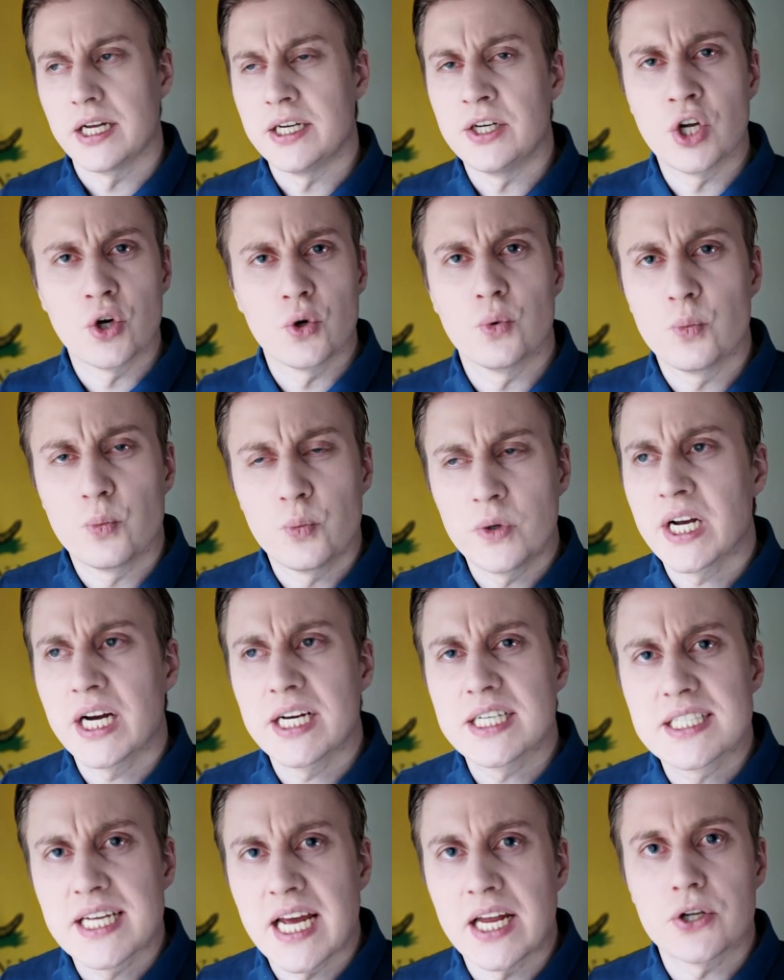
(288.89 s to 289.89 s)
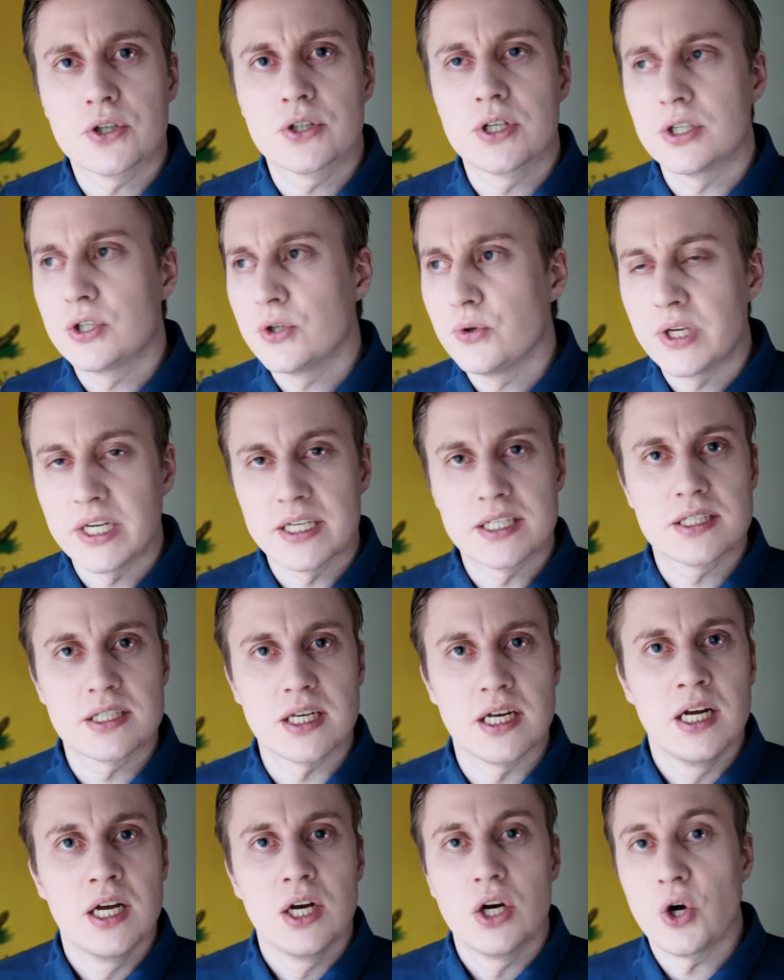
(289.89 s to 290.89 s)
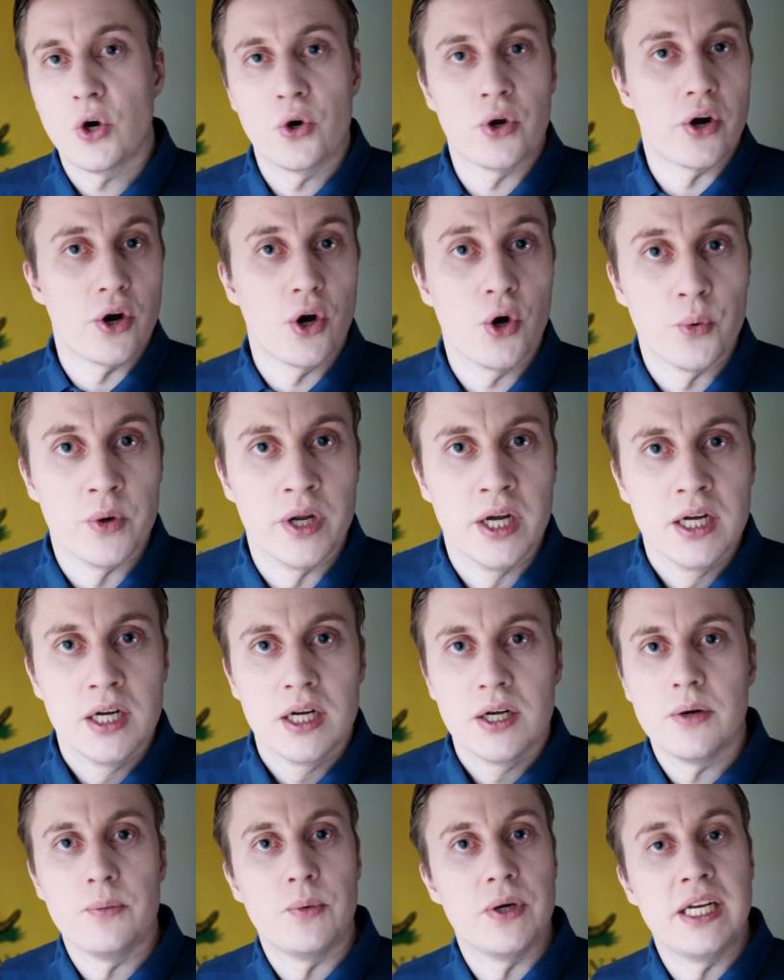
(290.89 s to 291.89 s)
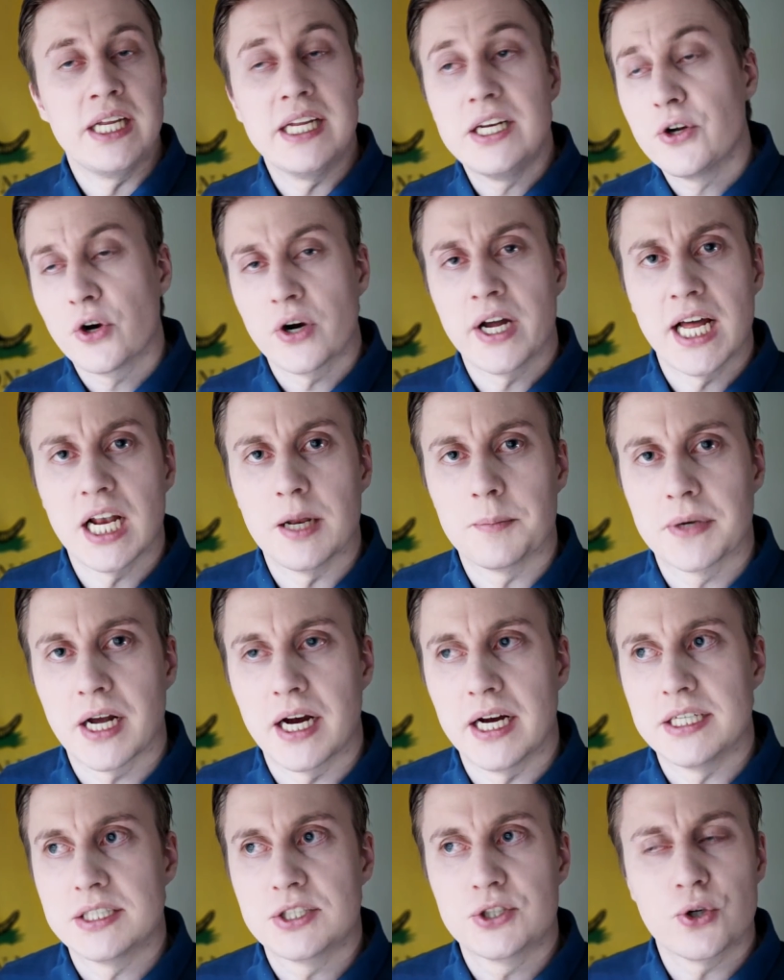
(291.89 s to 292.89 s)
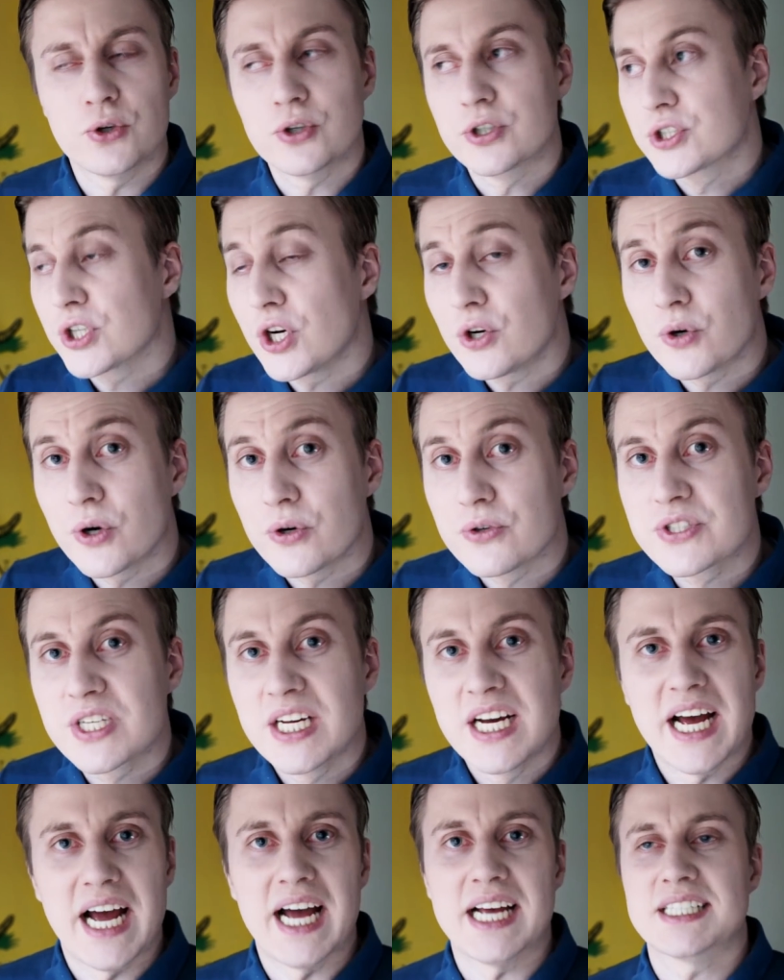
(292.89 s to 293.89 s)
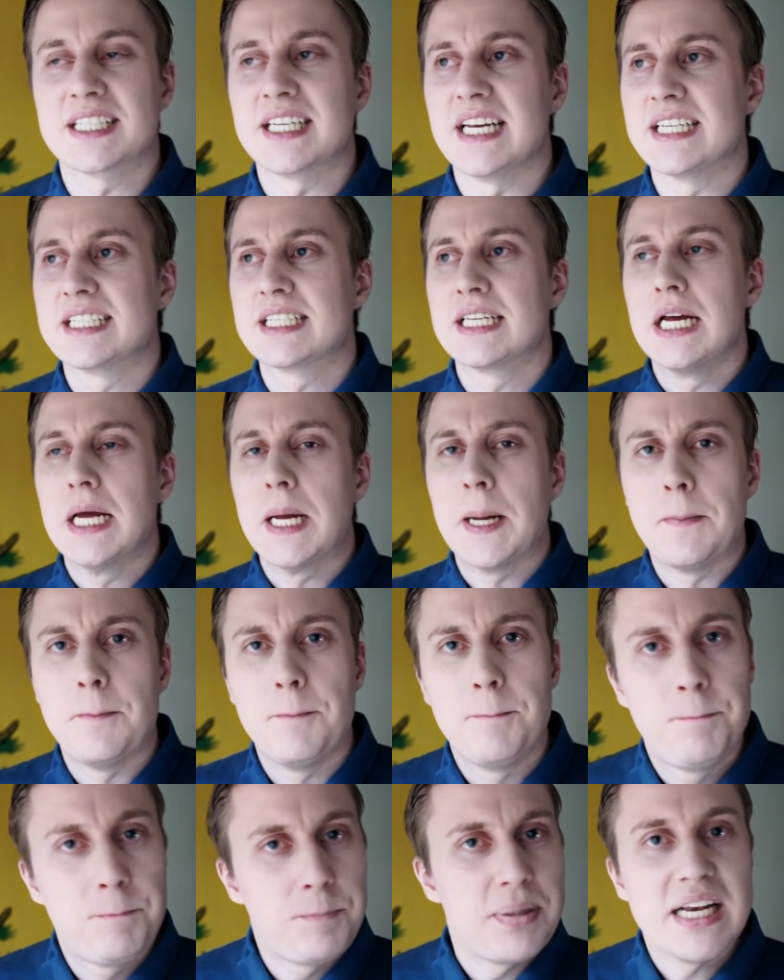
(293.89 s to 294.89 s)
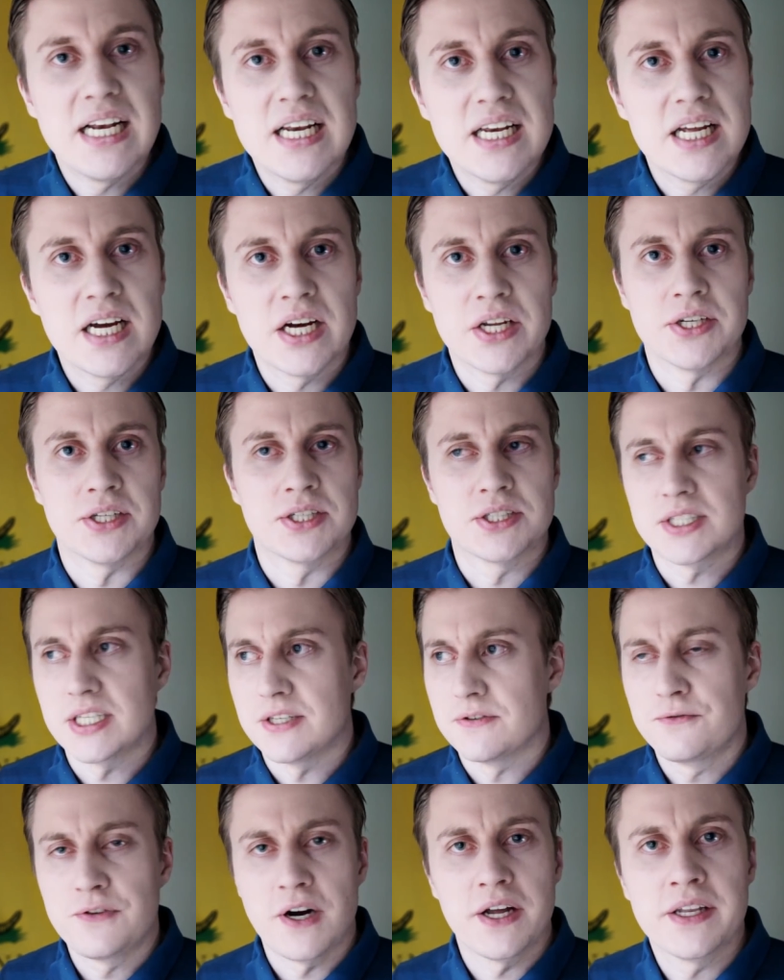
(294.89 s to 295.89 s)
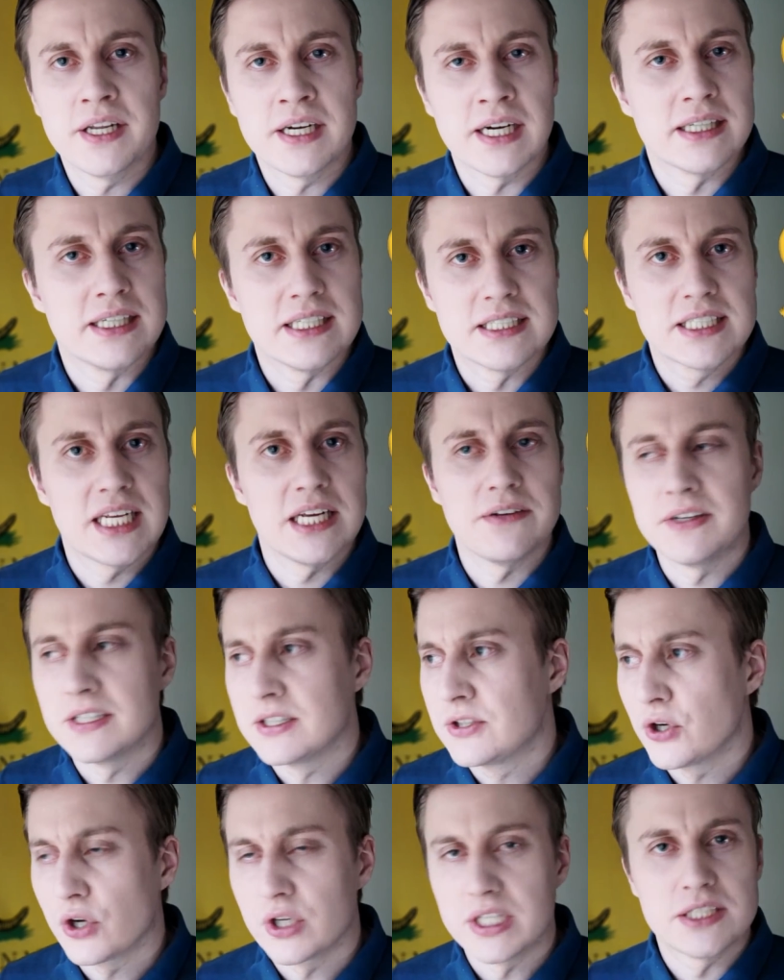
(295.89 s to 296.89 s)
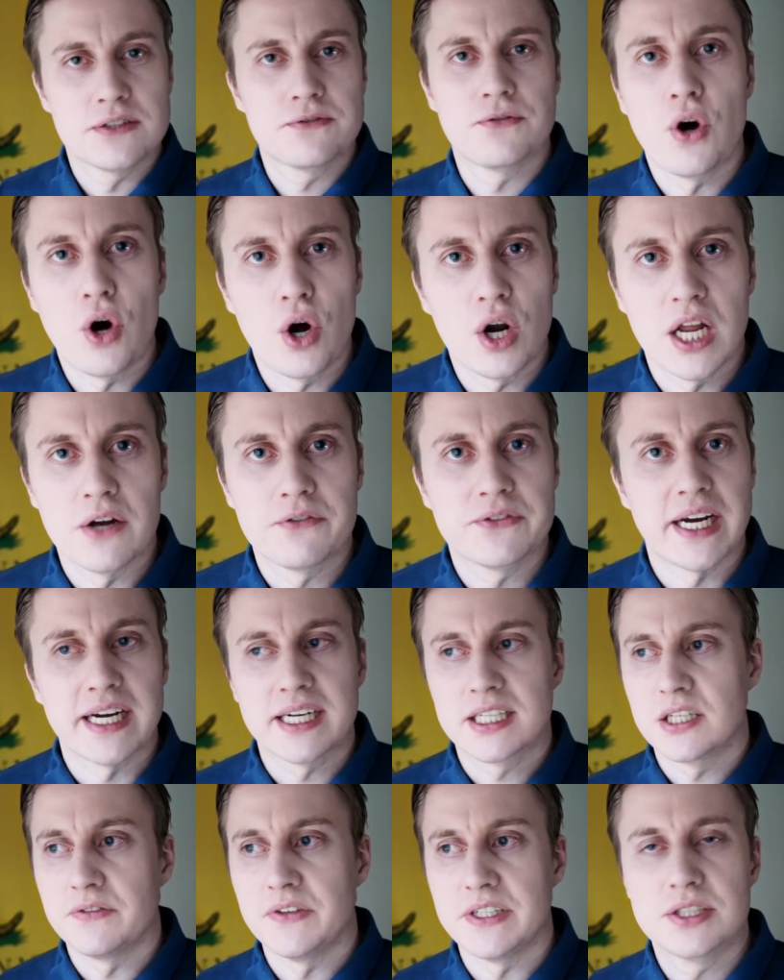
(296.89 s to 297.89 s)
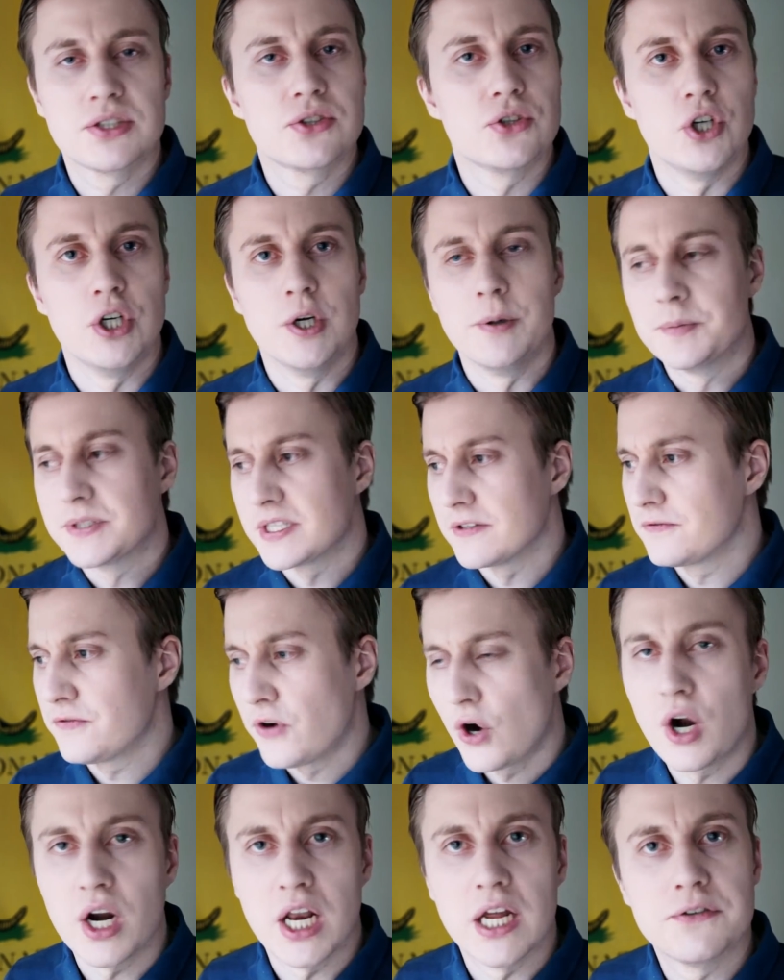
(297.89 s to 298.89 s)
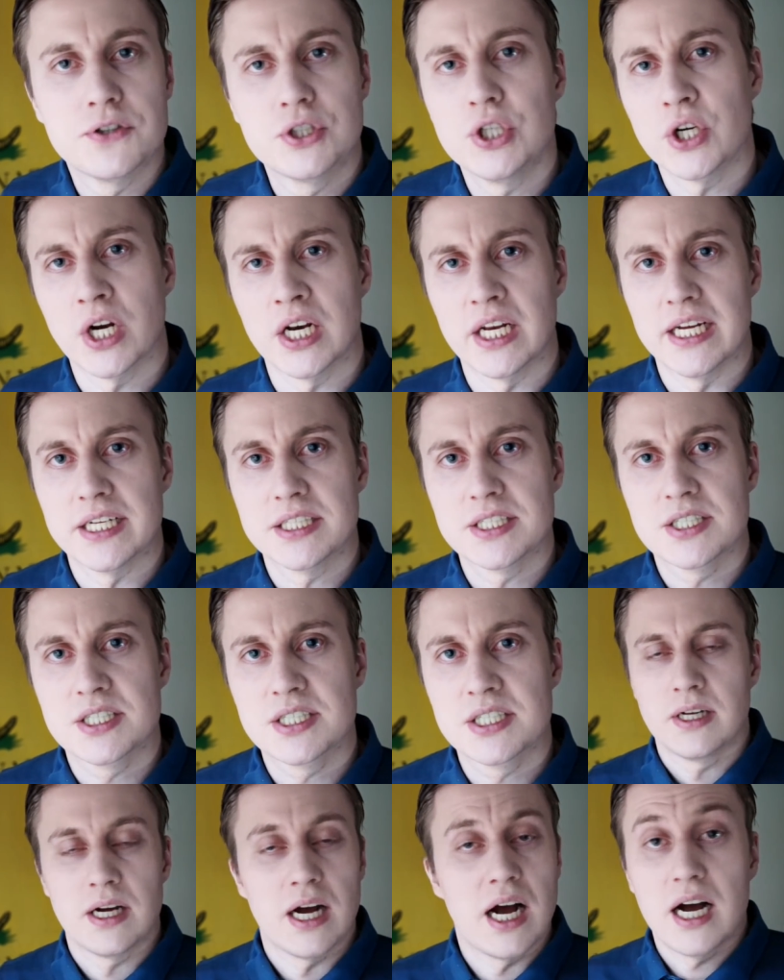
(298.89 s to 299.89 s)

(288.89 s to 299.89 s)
And you know, we guys cannot do this on our own. We need your help, guys. George Soros has his billions in funding that he's giving to all these far-left activist groups and far-left journalists.